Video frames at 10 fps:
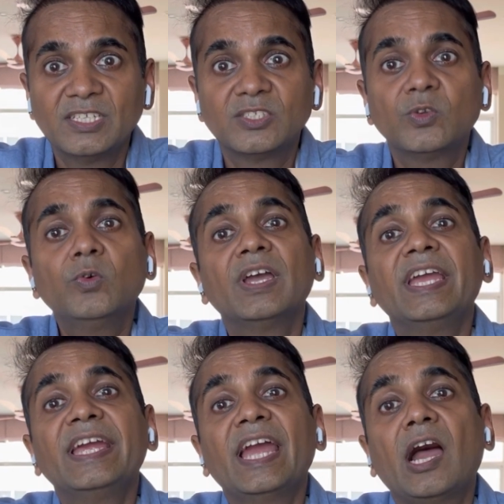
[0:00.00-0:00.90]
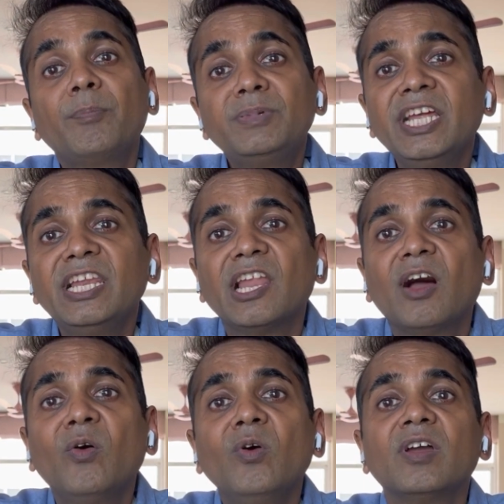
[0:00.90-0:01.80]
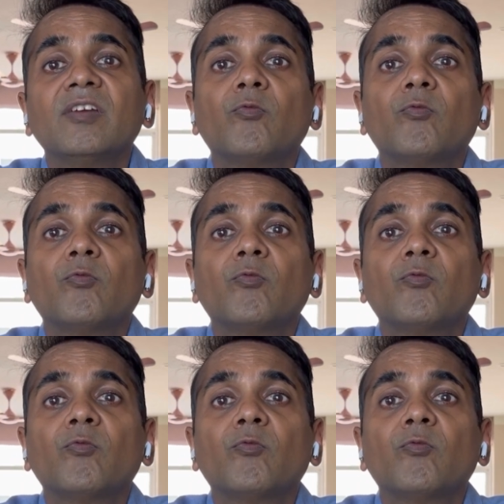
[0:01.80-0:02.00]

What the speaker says: So up till now,